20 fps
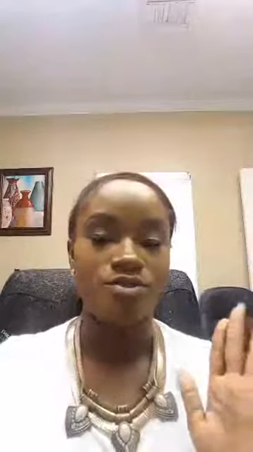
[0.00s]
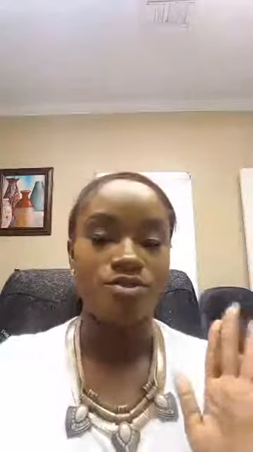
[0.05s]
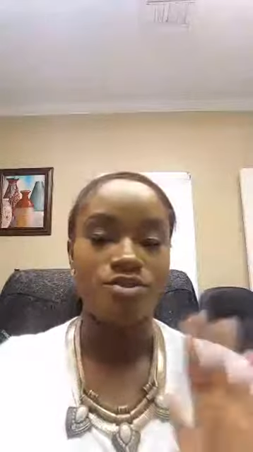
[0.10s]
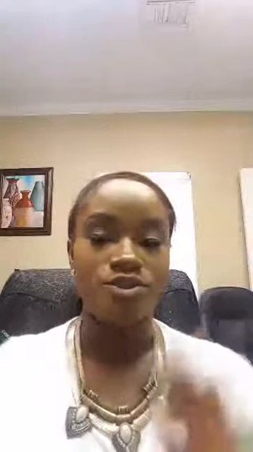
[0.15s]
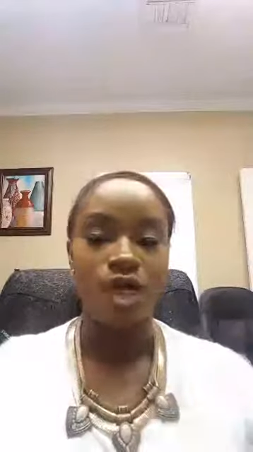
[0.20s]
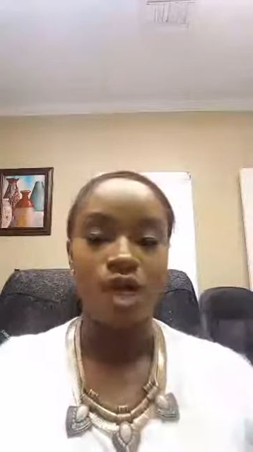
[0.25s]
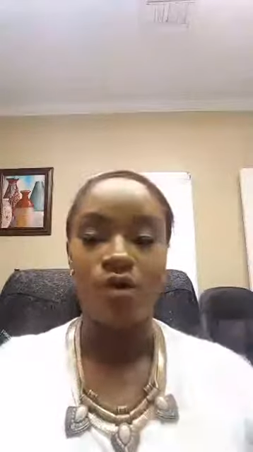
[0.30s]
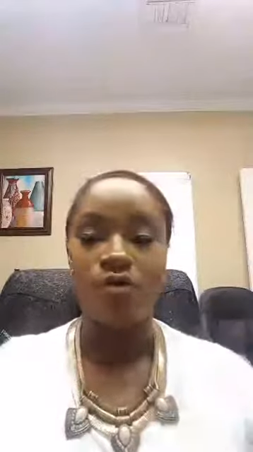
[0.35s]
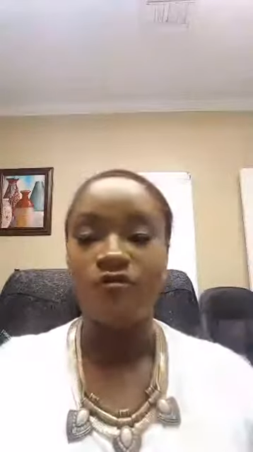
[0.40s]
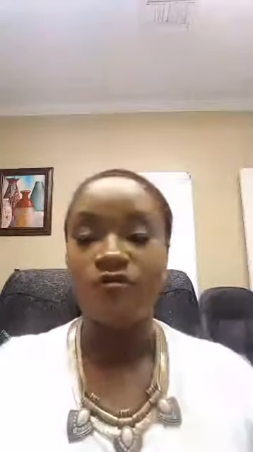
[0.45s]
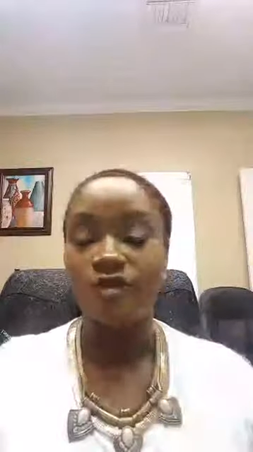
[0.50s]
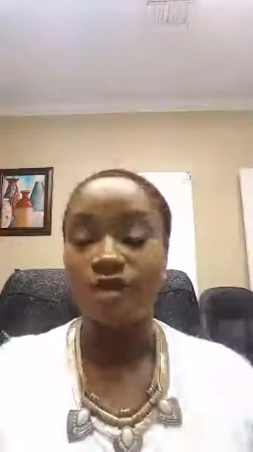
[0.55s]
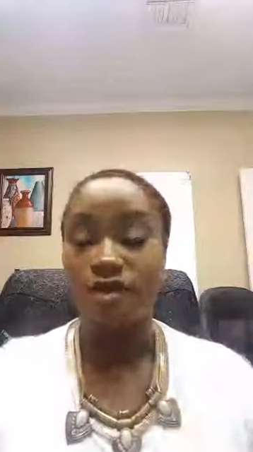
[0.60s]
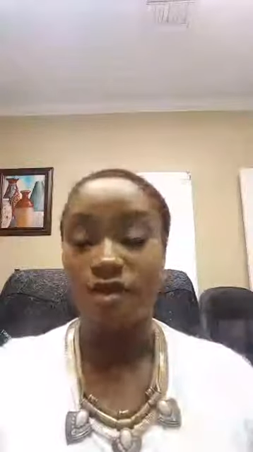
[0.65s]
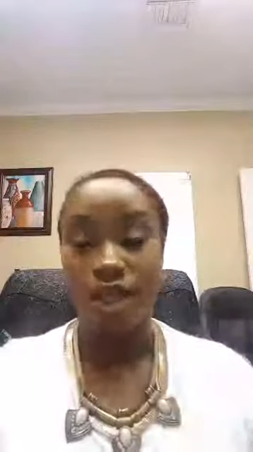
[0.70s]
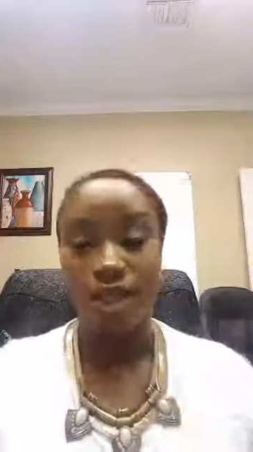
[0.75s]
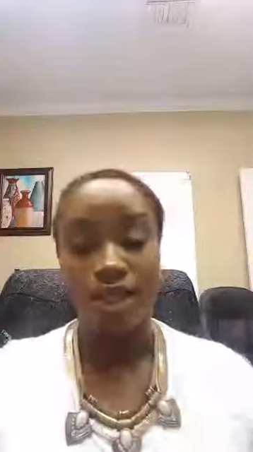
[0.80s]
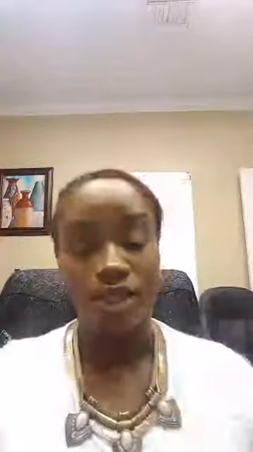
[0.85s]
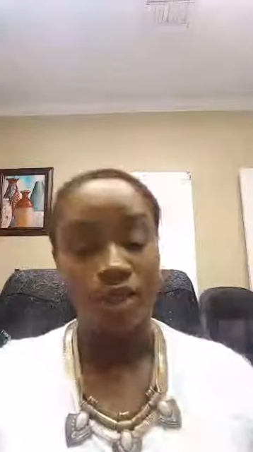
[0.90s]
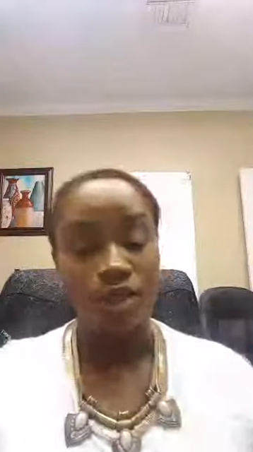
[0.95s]
Don't feel
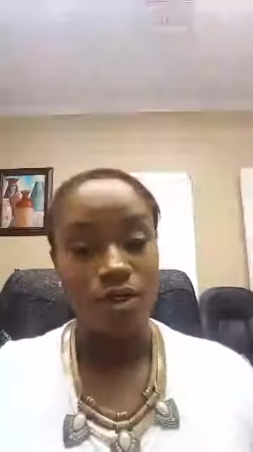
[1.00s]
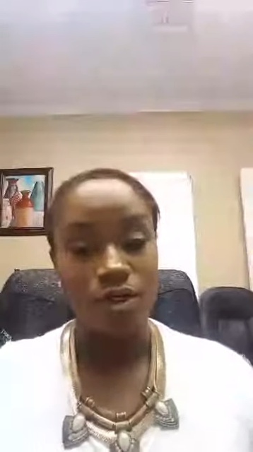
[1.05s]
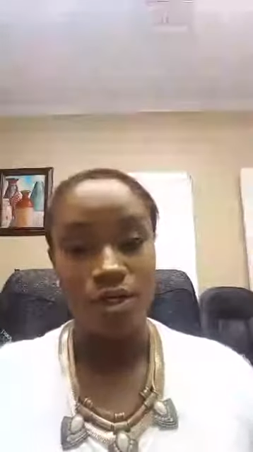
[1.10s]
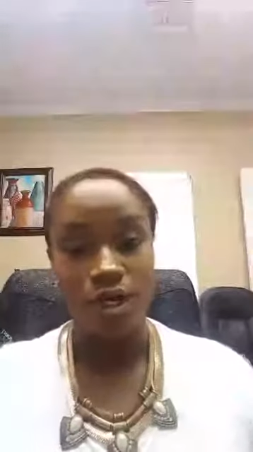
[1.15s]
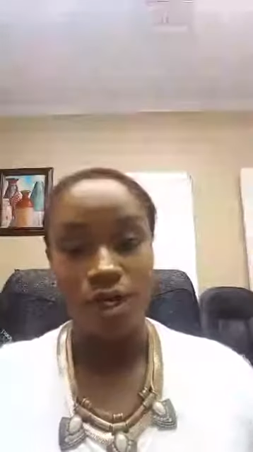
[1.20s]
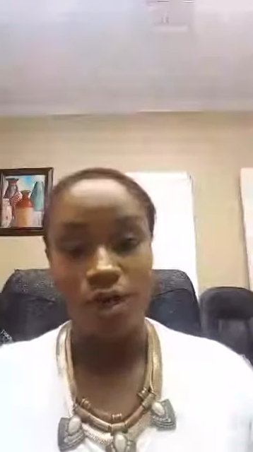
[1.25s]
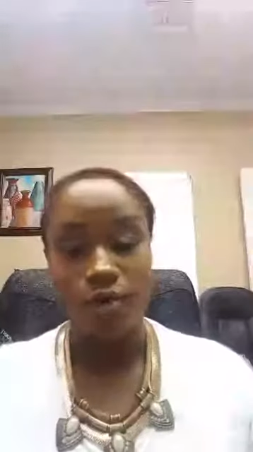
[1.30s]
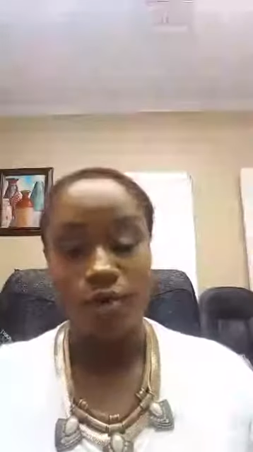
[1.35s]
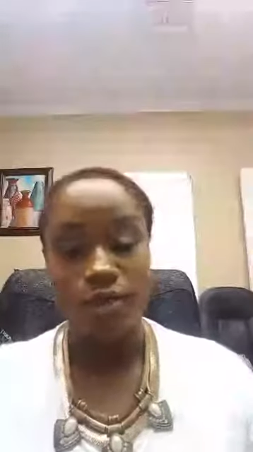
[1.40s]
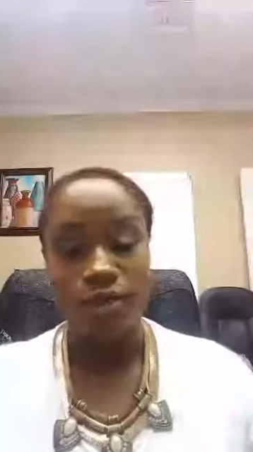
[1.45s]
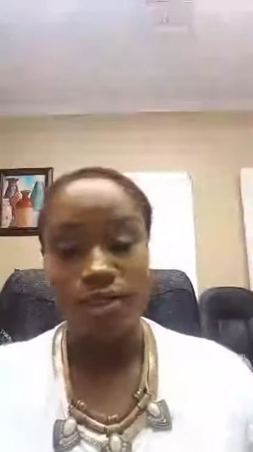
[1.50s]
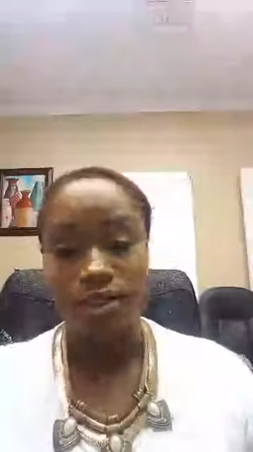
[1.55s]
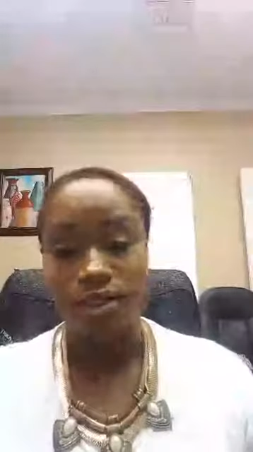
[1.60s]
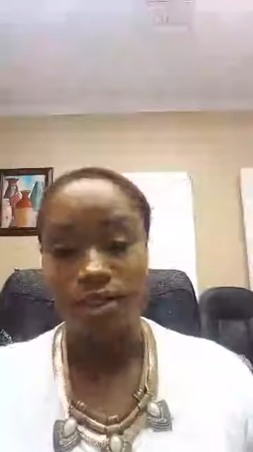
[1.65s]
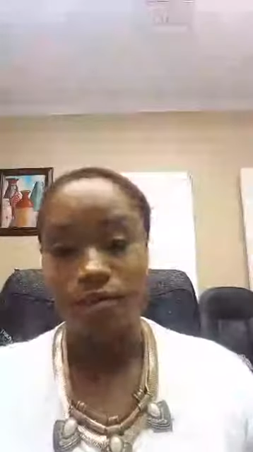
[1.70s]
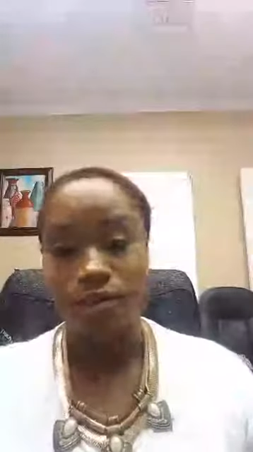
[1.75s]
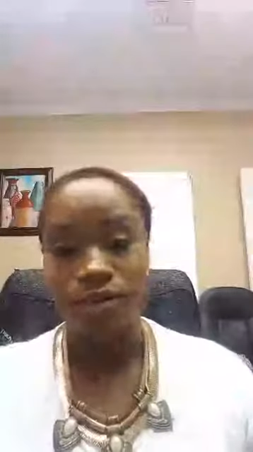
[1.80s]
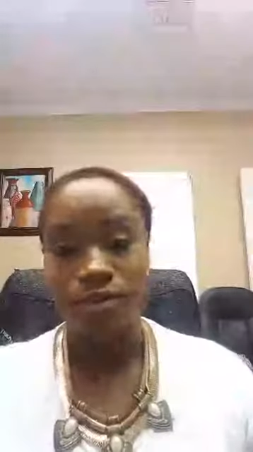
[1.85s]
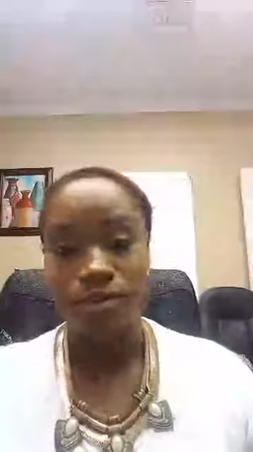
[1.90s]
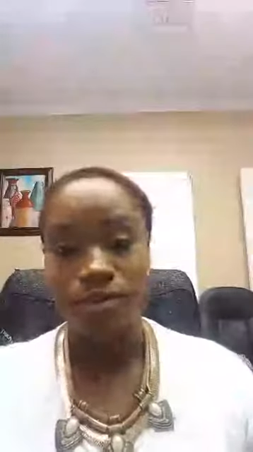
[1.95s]
like you're alone with dealing
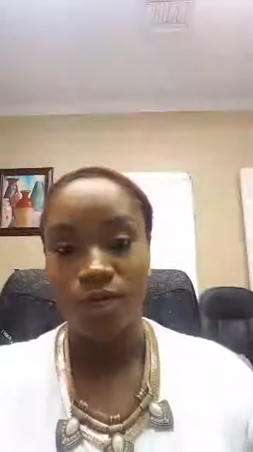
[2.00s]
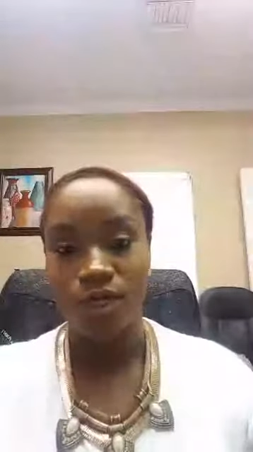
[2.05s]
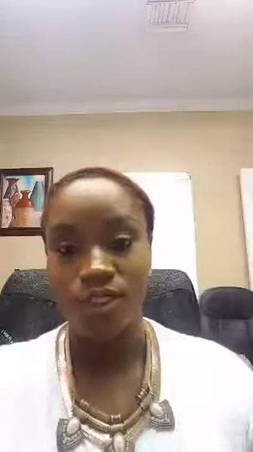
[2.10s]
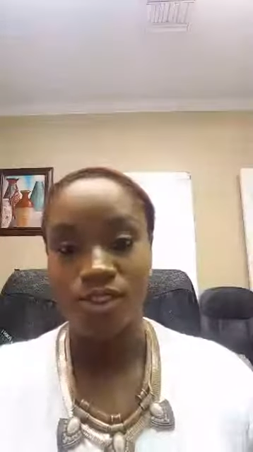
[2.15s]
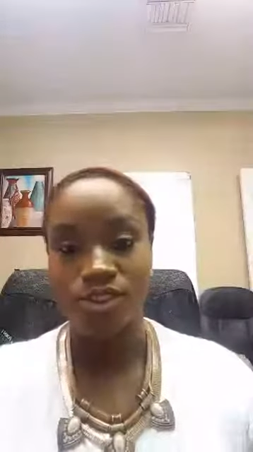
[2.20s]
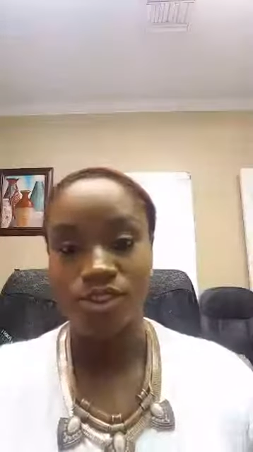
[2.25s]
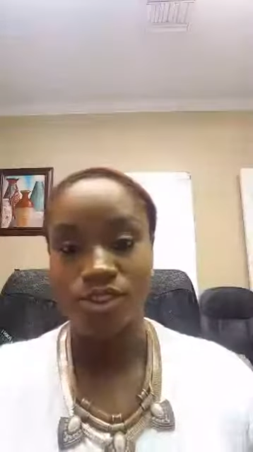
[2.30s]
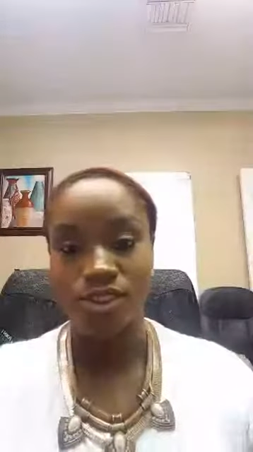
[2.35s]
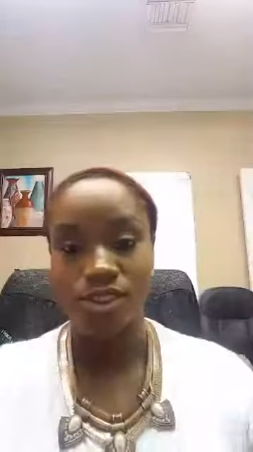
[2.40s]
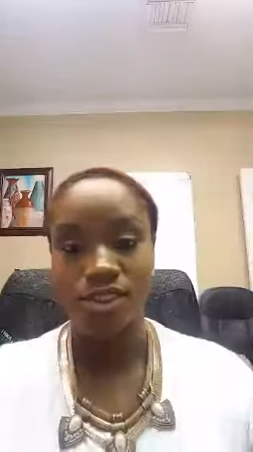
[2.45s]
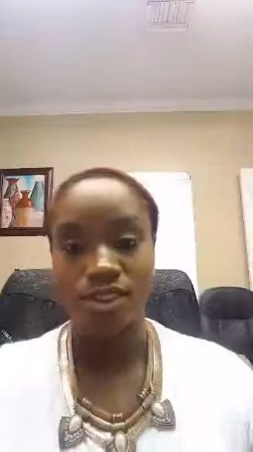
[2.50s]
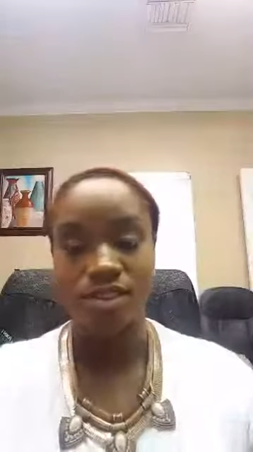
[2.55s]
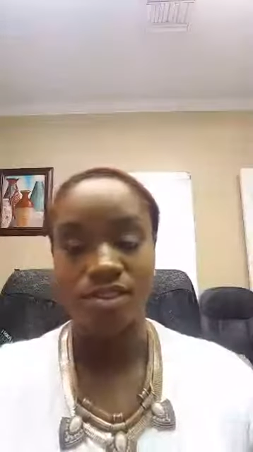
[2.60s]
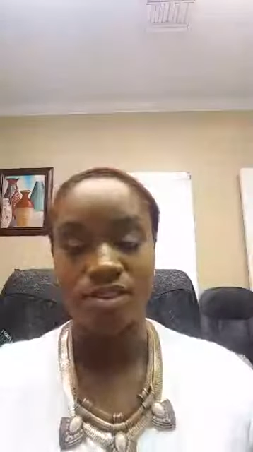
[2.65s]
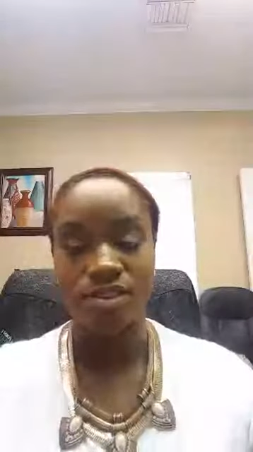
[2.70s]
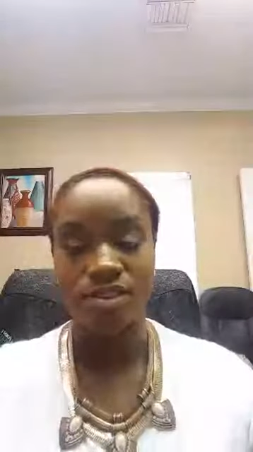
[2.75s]
with depression.